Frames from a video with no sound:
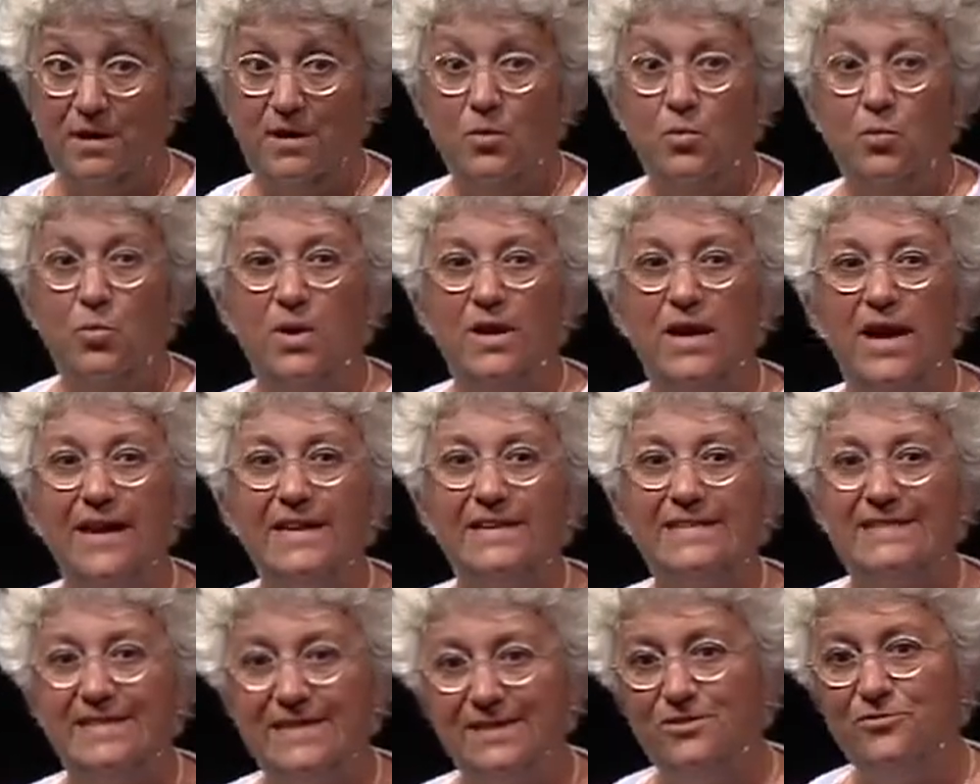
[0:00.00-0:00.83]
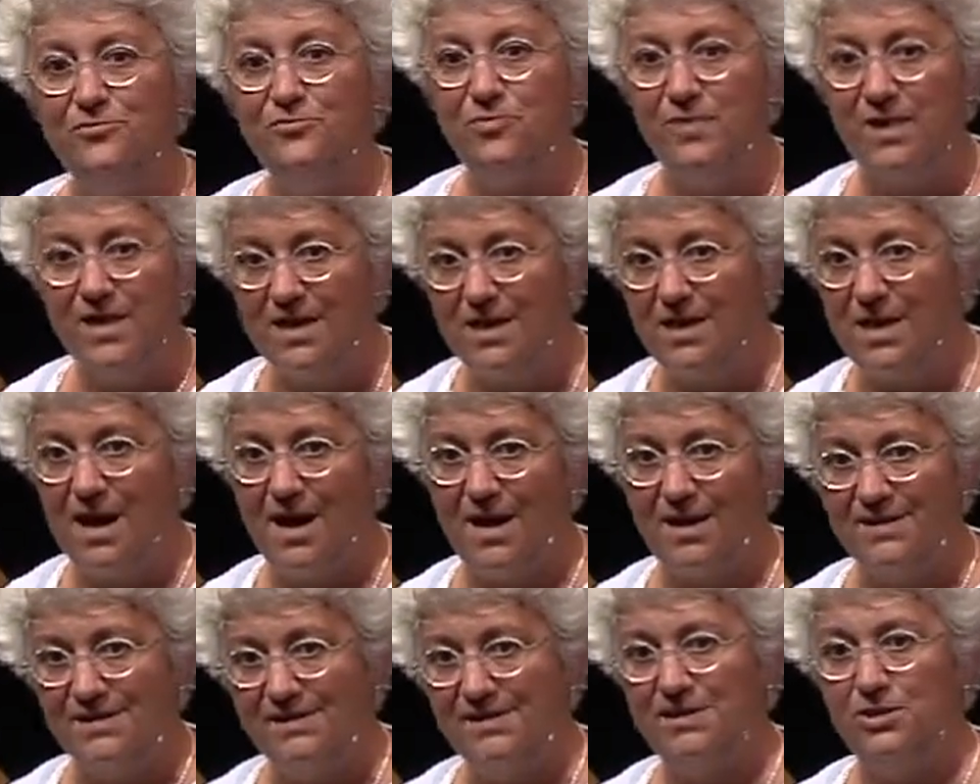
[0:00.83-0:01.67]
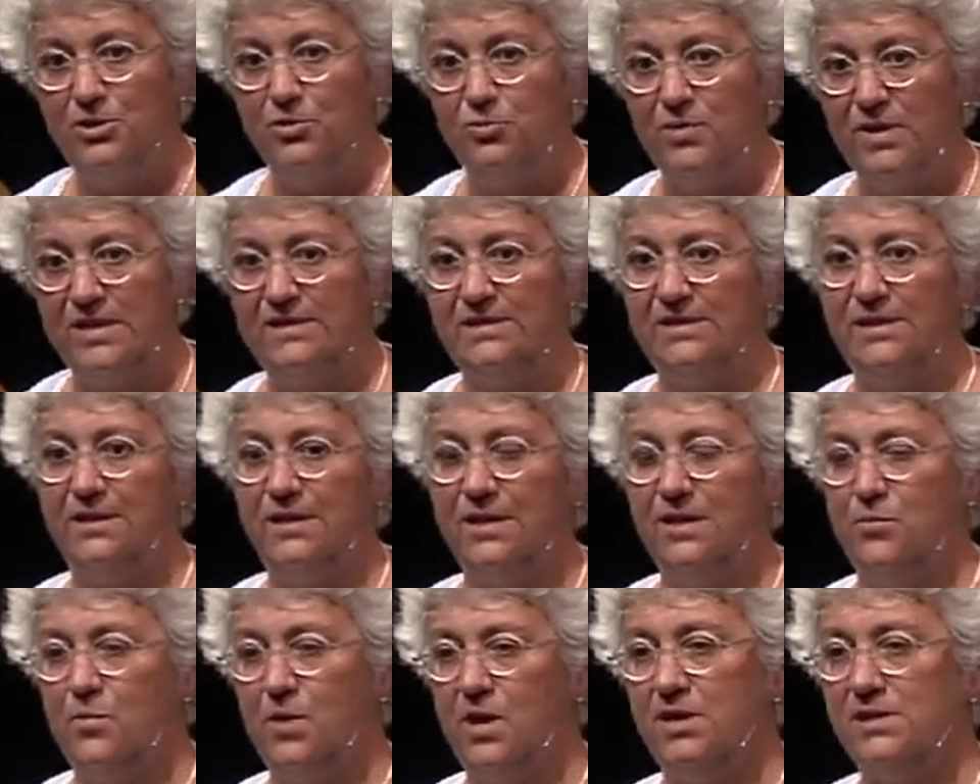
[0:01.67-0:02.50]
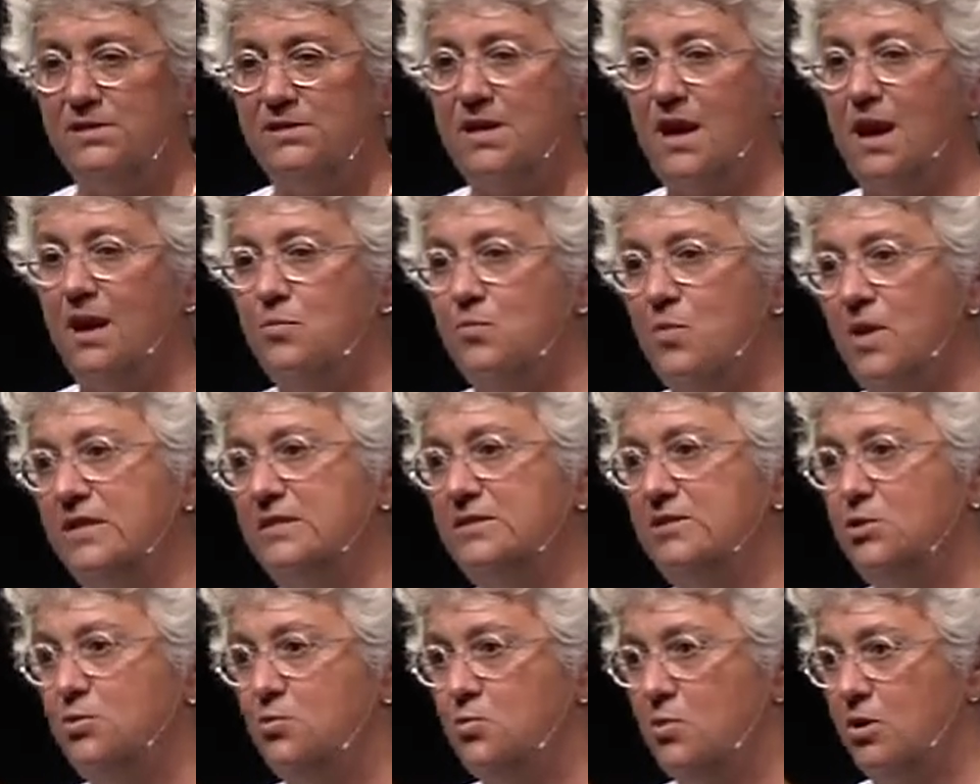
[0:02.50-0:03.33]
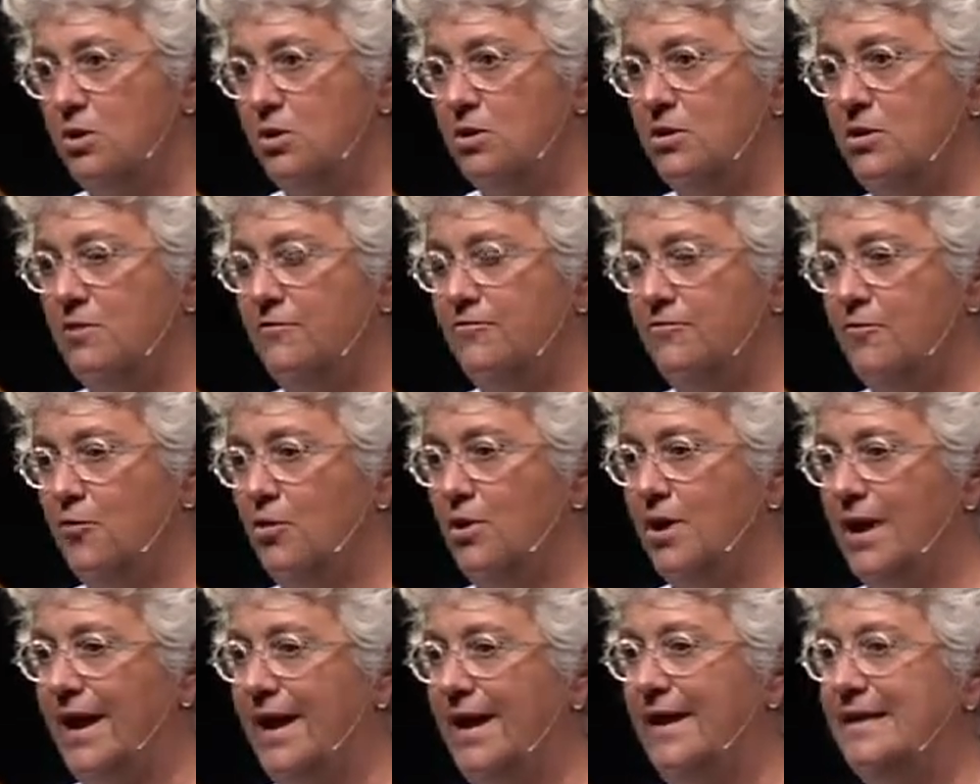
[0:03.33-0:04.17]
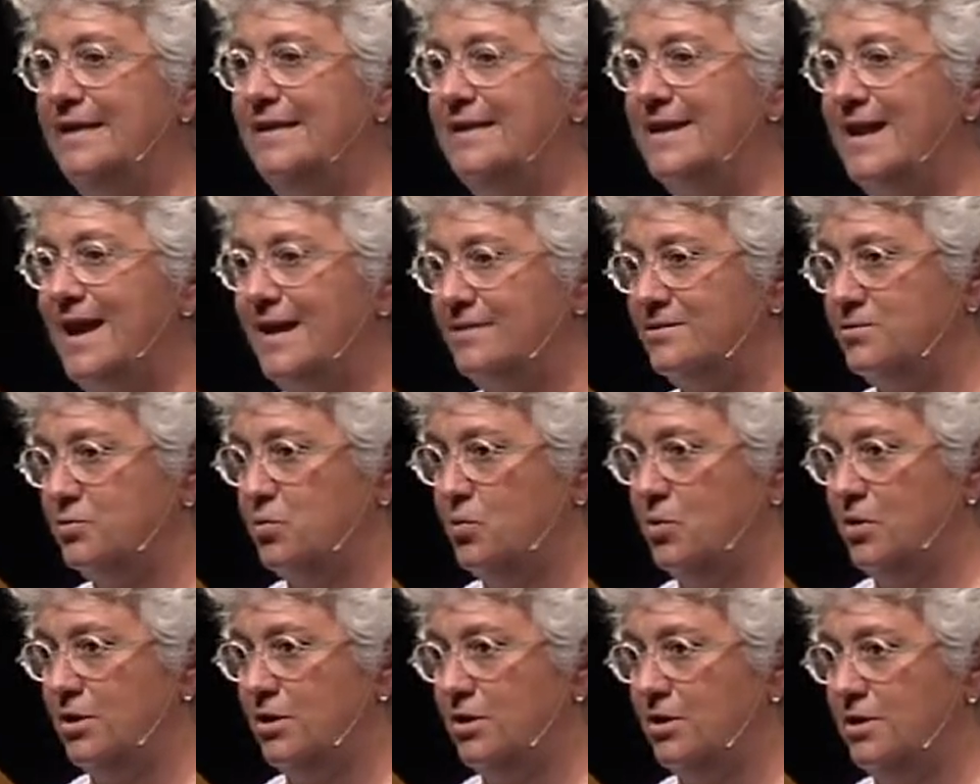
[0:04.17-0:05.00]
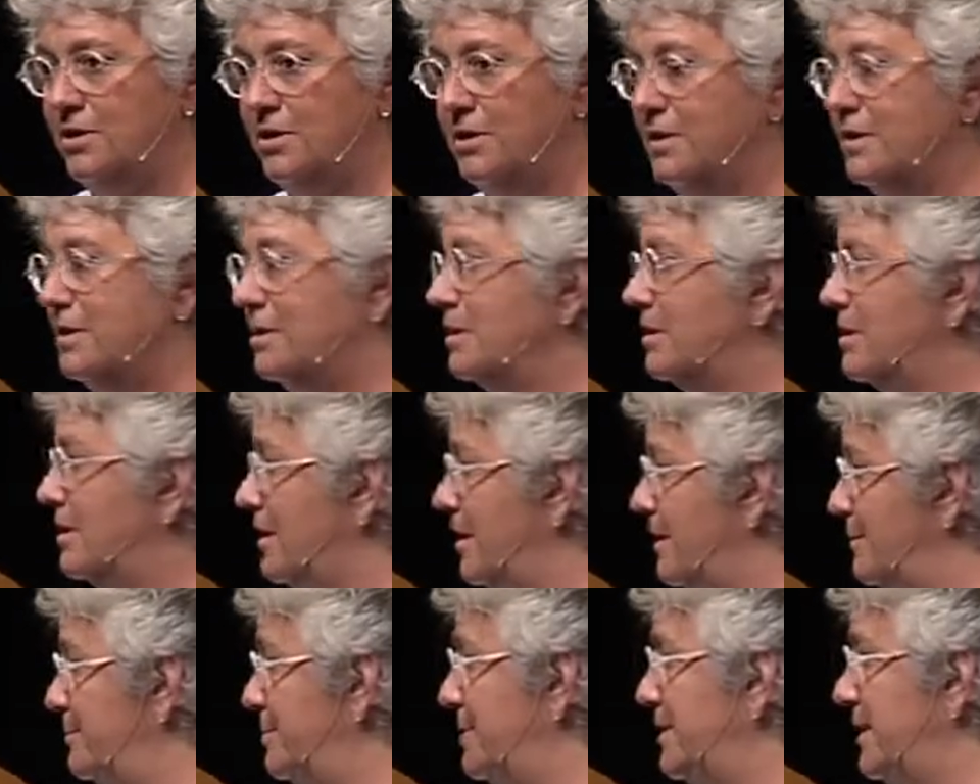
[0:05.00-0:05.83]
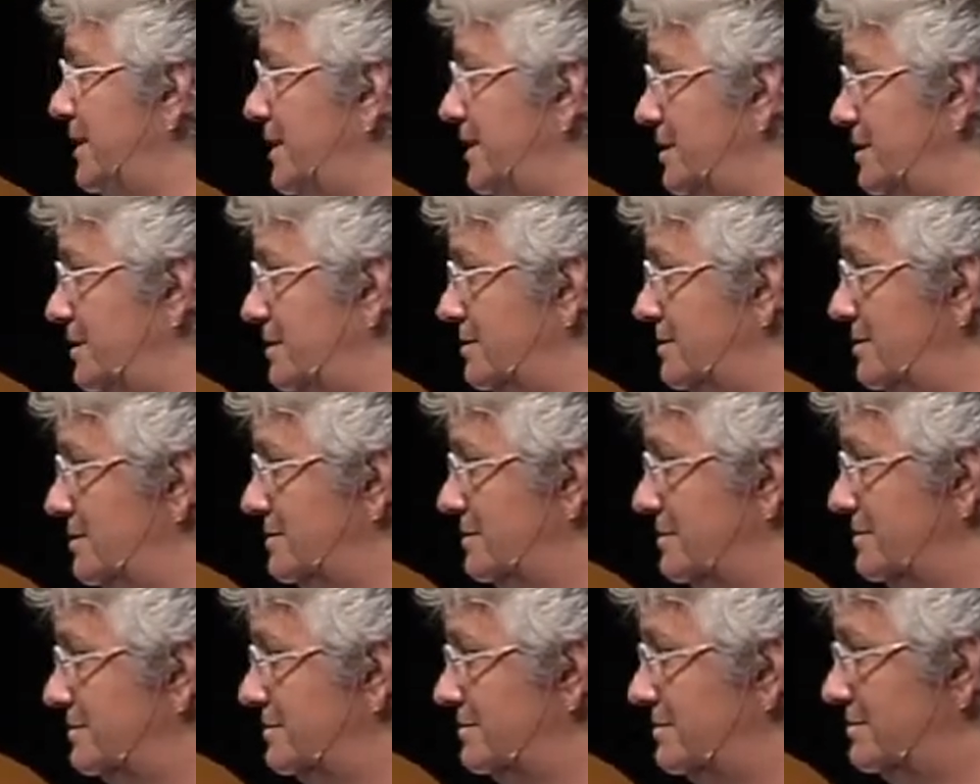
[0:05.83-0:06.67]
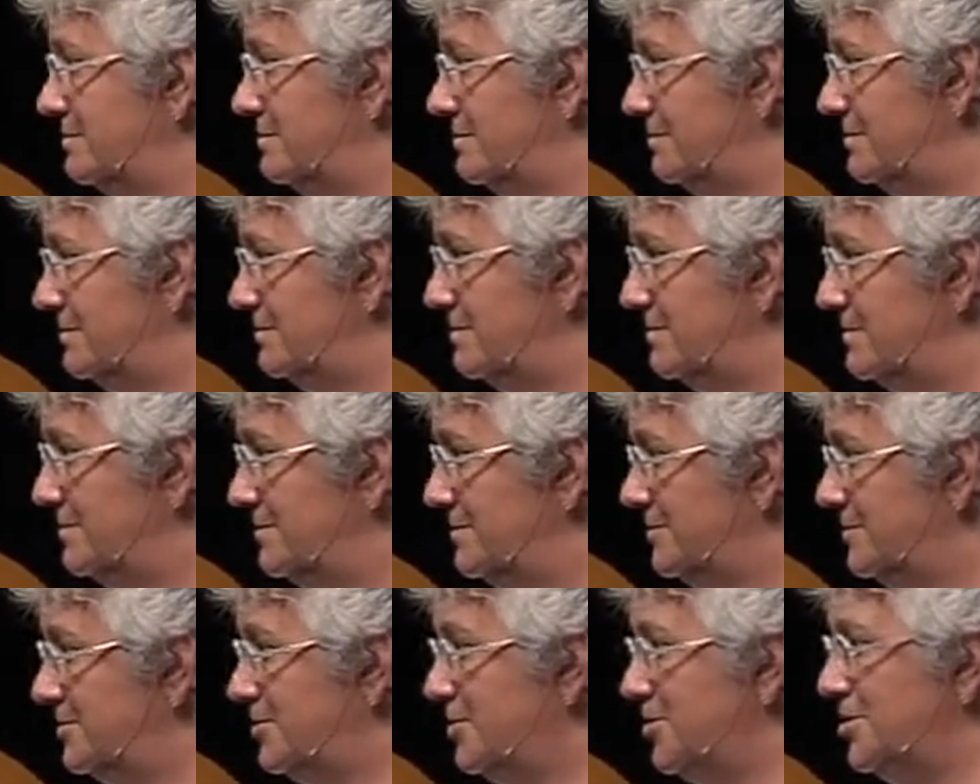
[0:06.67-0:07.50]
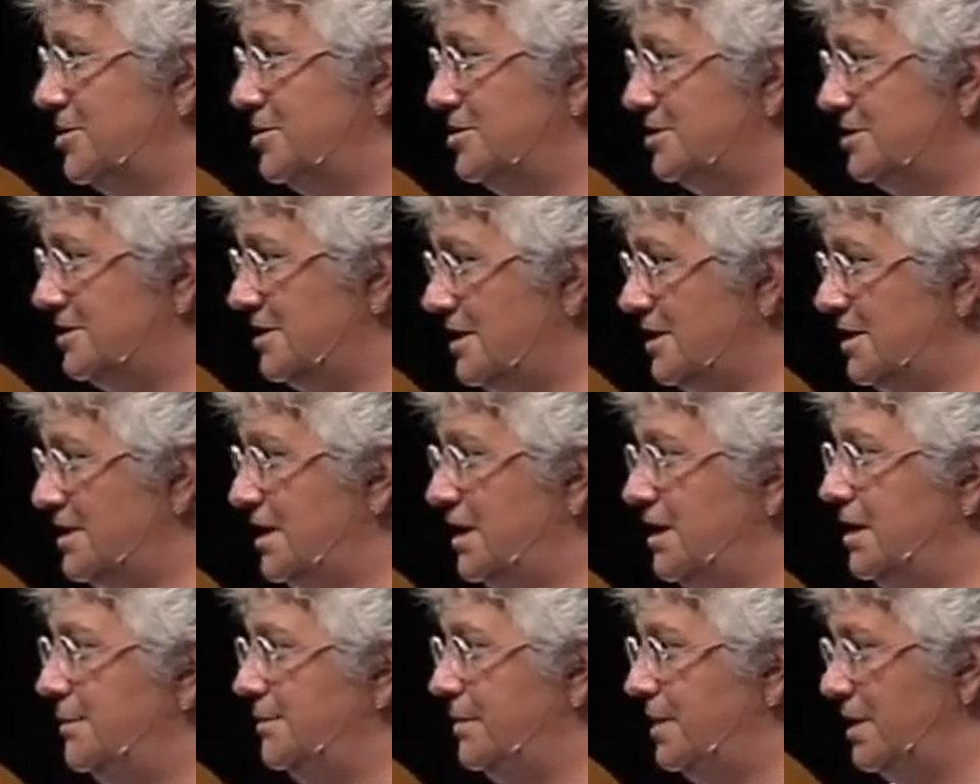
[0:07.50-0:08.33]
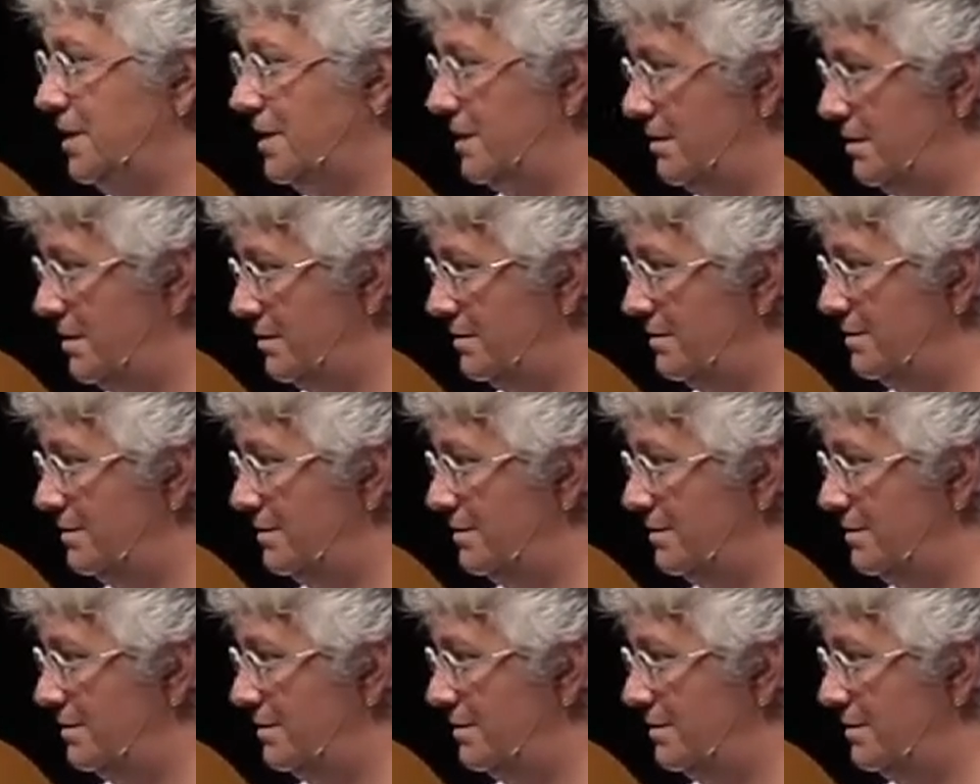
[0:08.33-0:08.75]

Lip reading: What I didn't realize till recently was I went to work for a network company. So there's a theme here.